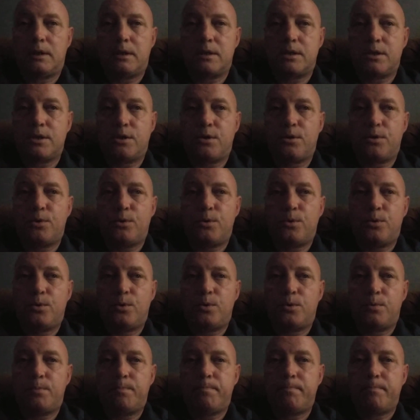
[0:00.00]

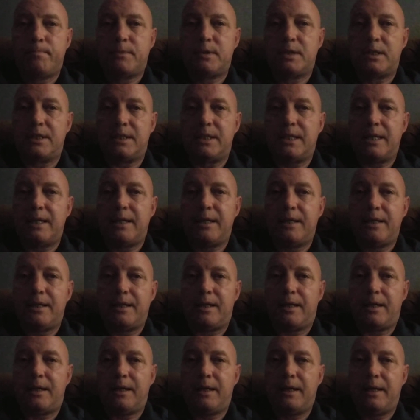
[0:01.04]
So today
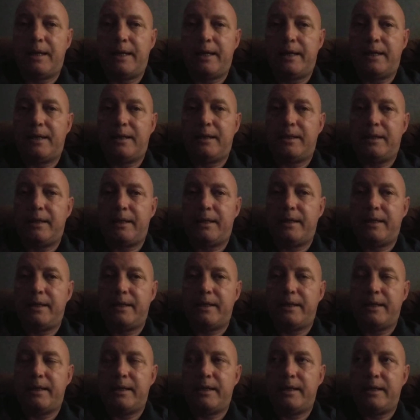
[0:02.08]
I had
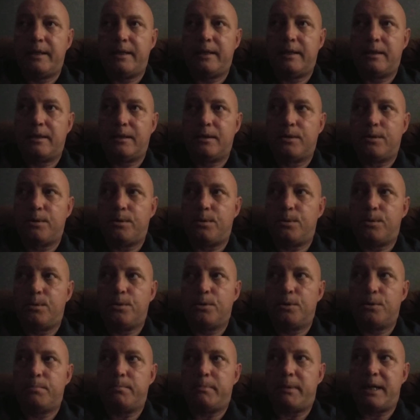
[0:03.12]
a
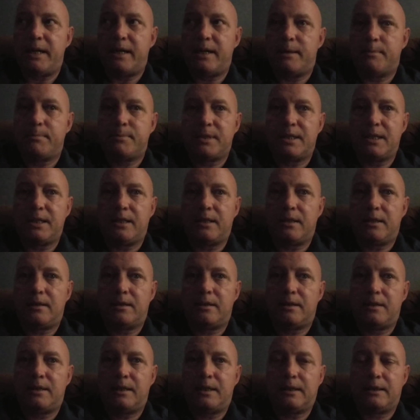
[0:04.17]
core biopsy
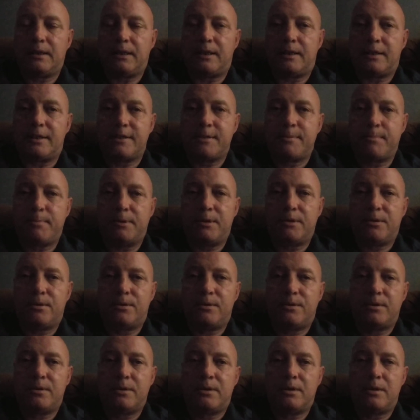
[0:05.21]
done at the
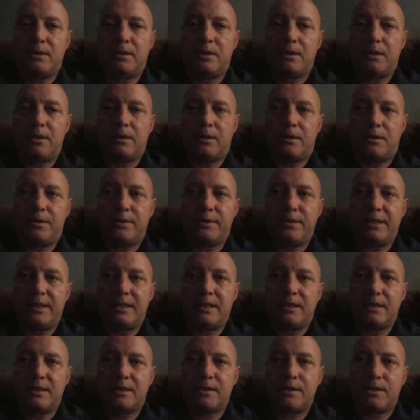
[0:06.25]
hospital on
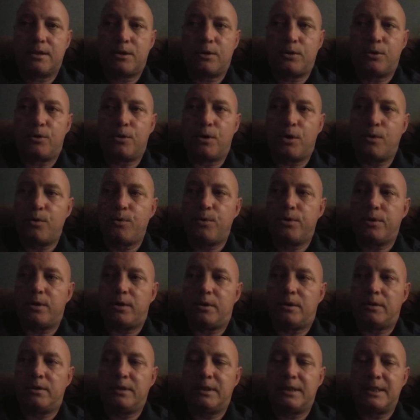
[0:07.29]
this growth
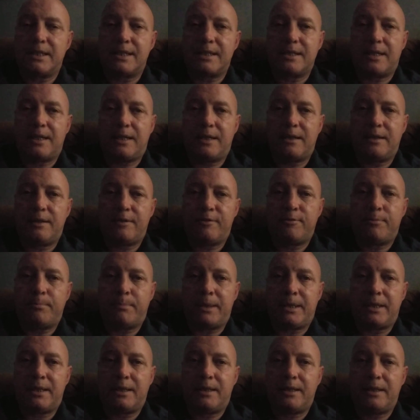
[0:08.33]
on the side of
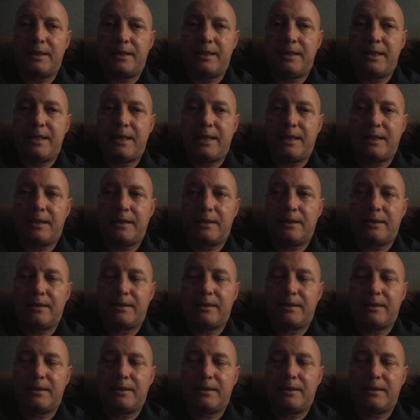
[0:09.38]
my neck.